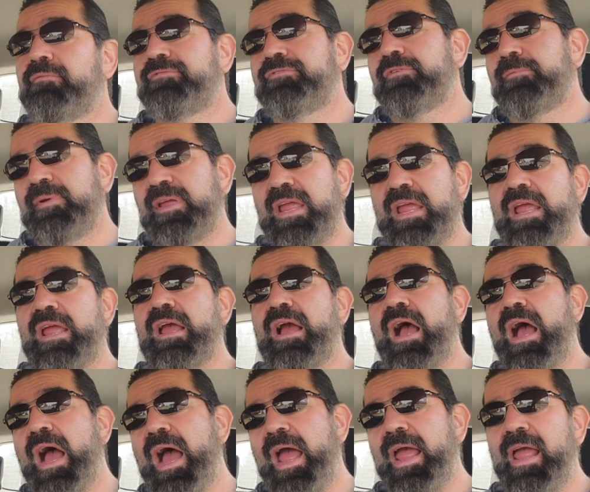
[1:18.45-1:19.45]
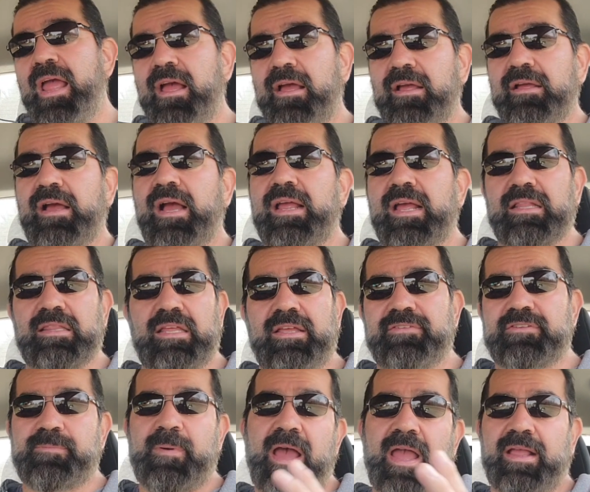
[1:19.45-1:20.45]
For me, I got
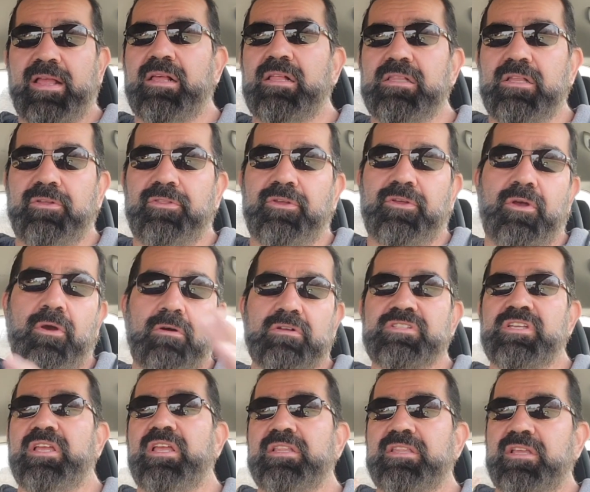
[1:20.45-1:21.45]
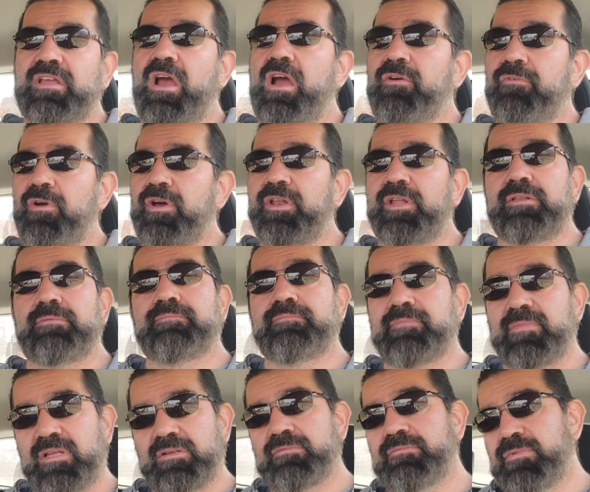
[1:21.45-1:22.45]
LeafSpy, I can clear the codes and get the car
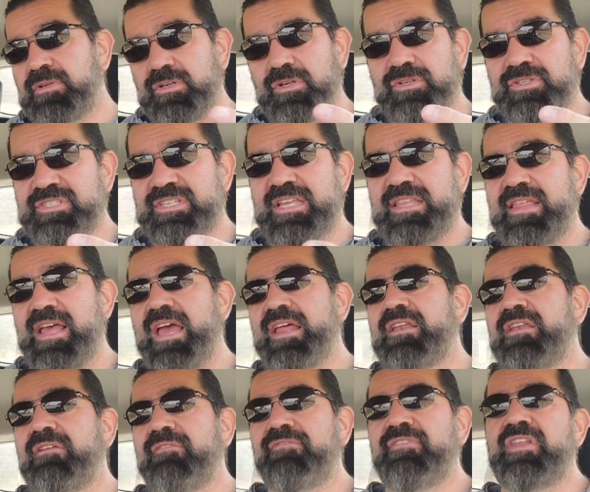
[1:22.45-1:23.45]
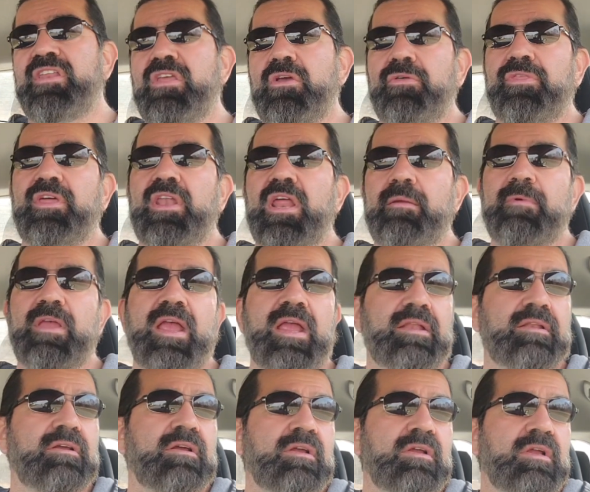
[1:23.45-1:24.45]
running. You see that in the video that I
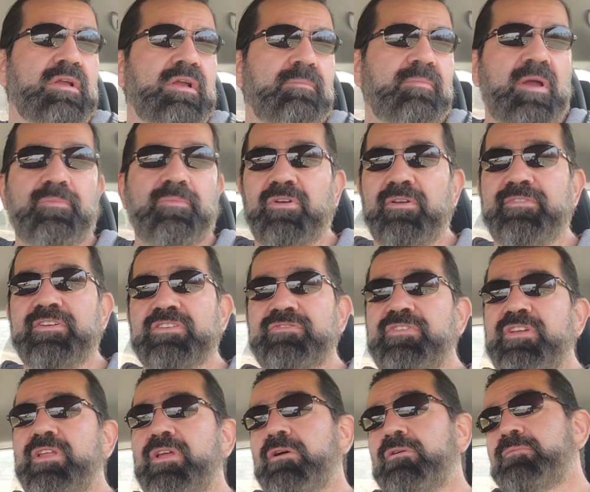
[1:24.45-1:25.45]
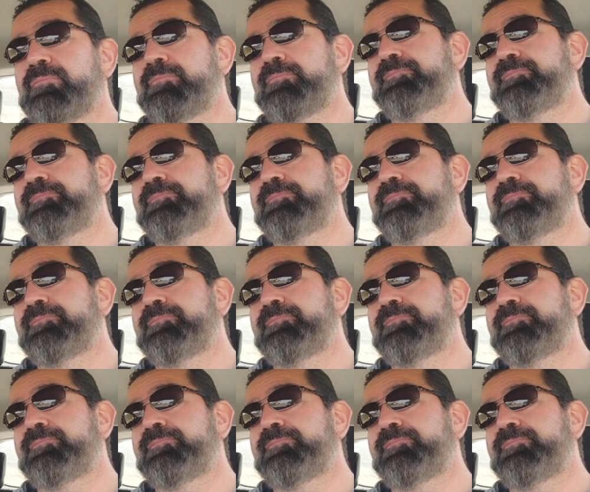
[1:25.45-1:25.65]
made, my previous video.